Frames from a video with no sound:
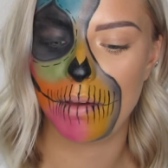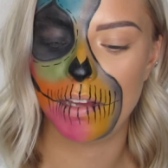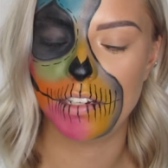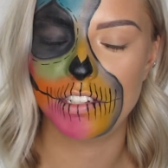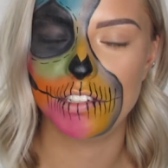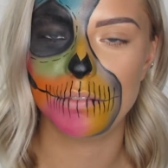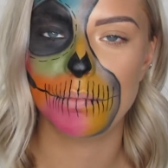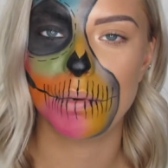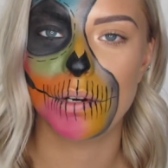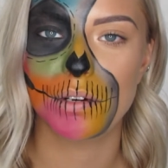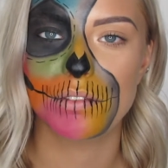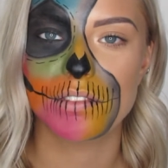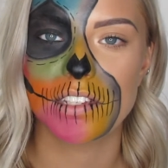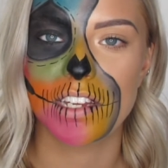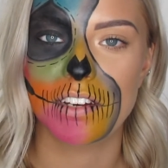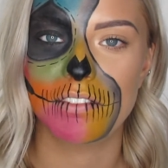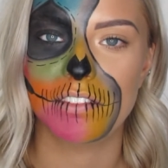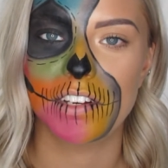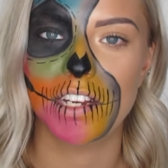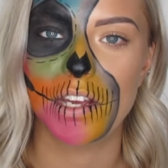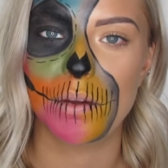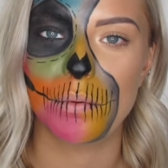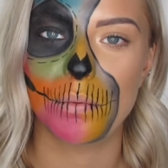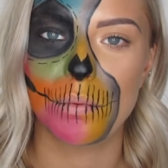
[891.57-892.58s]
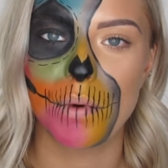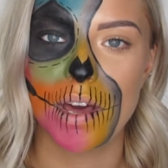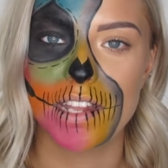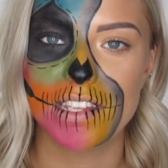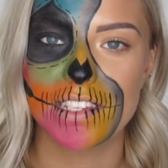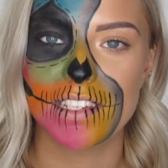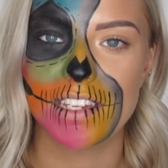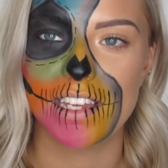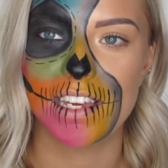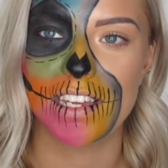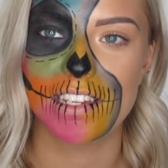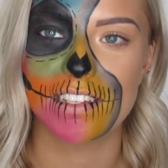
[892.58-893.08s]
I do post every
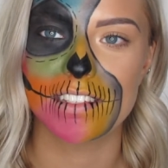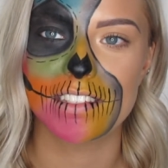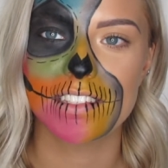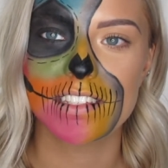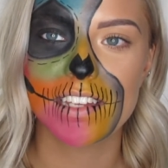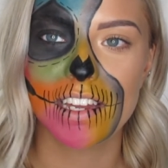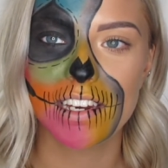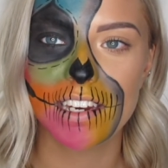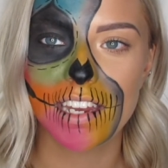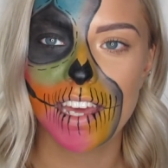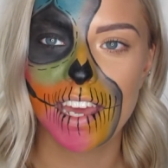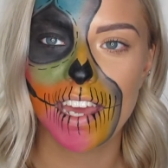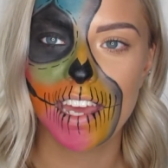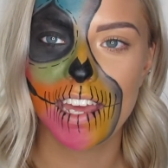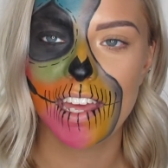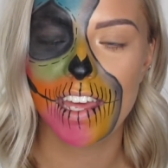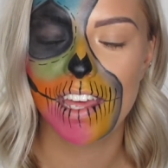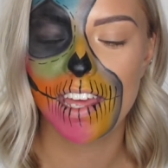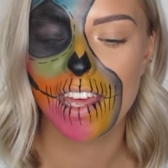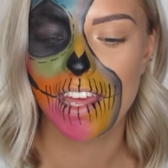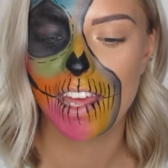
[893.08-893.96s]
Wednesday and Sunday,